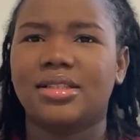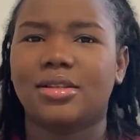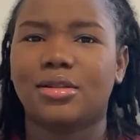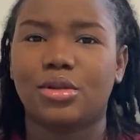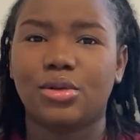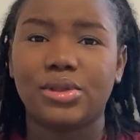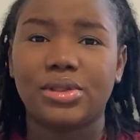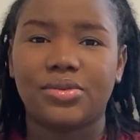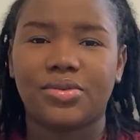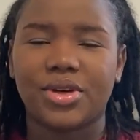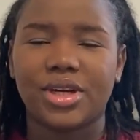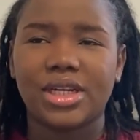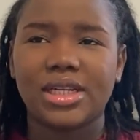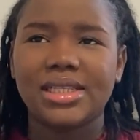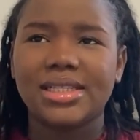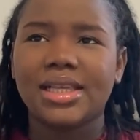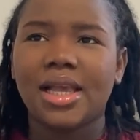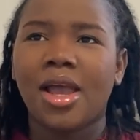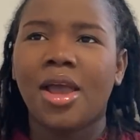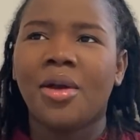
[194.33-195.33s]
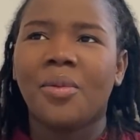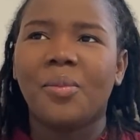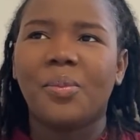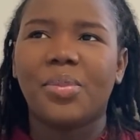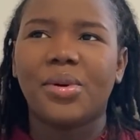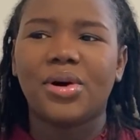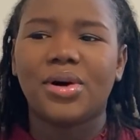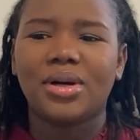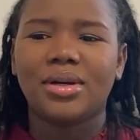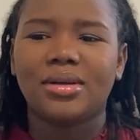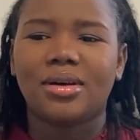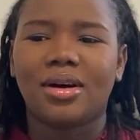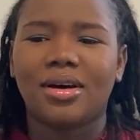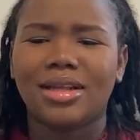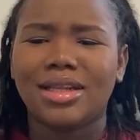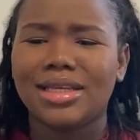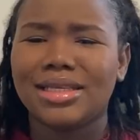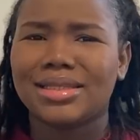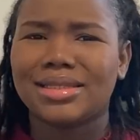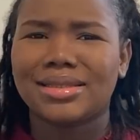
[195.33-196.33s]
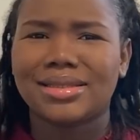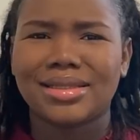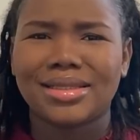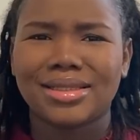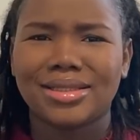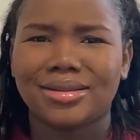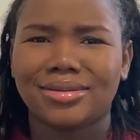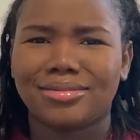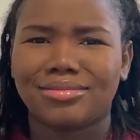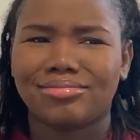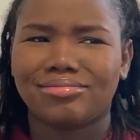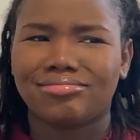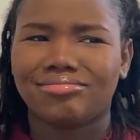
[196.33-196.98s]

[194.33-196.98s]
close friends. But honestly,